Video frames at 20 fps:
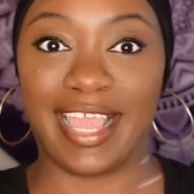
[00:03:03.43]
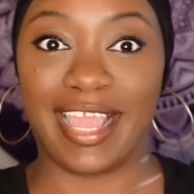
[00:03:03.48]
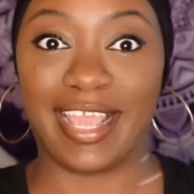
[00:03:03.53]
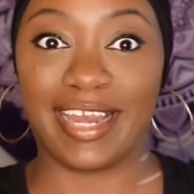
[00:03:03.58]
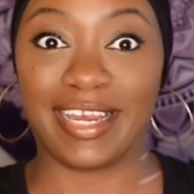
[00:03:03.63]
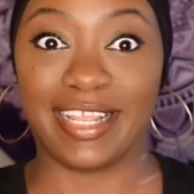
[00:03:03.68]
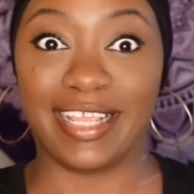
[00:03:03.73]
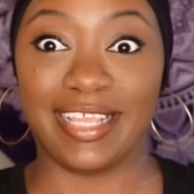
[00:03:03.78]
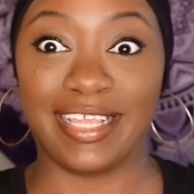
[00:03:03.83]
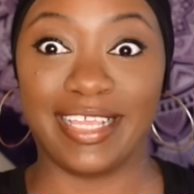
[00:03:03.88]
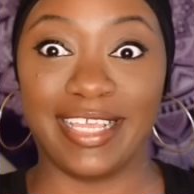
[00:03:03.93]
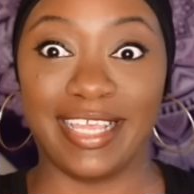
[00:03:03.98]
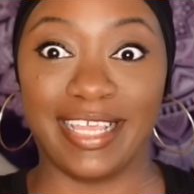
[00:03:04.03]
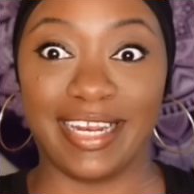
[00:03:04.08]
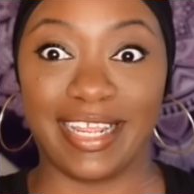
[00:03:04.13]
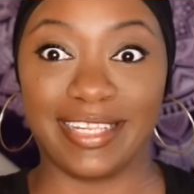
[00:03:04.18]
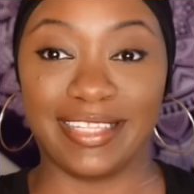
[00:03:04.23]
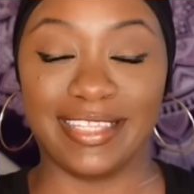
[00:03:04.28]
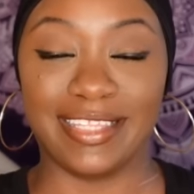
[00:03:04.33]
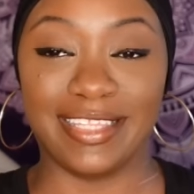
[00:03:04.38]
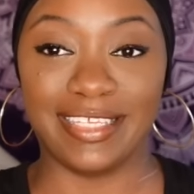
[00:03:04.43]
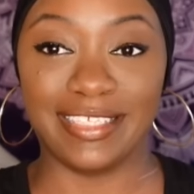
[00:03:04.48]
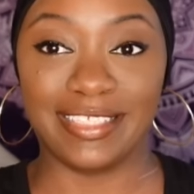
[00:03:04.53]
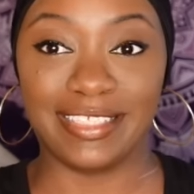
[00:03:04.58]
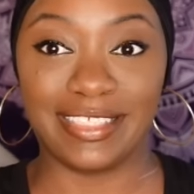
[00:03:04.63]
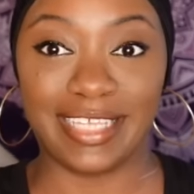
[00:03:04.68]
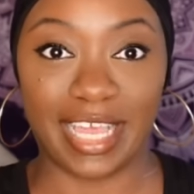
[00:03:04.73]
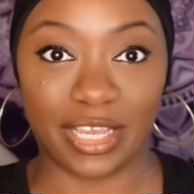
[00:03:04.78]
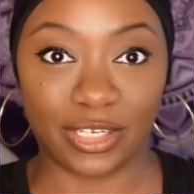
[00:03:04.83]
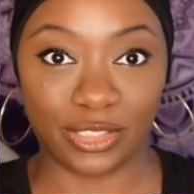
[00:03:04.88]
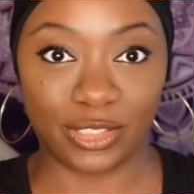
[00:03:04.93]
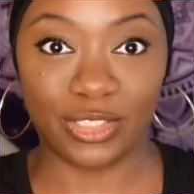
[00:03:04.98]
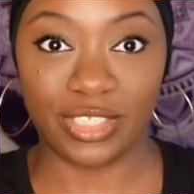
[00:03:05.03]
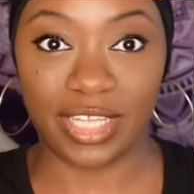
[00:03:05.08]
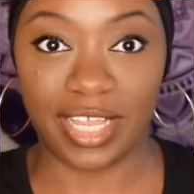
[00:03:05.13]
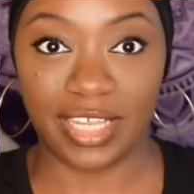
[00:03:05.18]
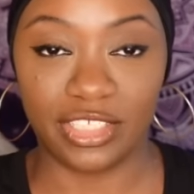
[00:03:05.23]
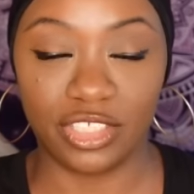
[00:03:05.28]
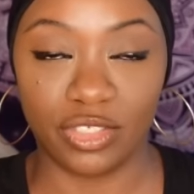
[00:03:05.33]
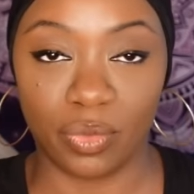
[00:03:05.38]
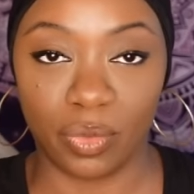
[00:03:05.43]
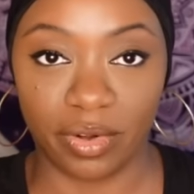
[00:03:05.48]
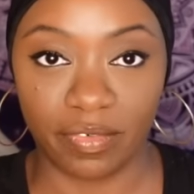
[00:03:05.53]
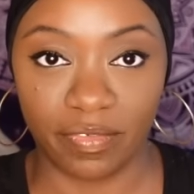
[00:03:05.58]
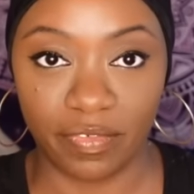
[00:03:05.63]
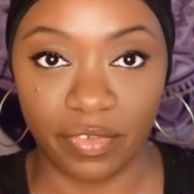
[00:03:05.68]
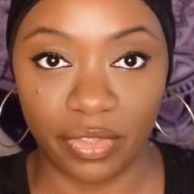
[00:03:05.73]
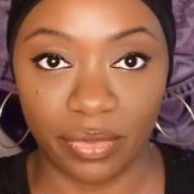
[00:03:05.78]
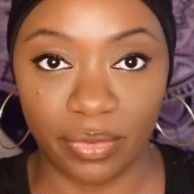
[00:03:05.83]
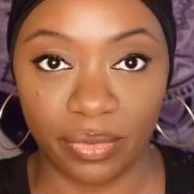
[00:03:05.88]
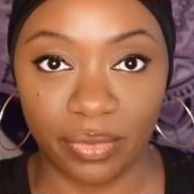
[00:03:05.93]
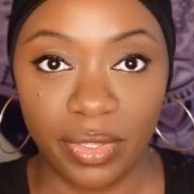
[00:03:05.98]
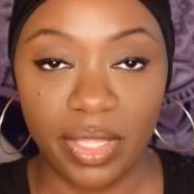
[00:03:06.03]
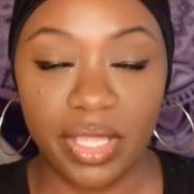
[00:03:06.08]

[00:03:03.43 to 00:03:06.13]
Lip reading: and getting this exercise to work for you.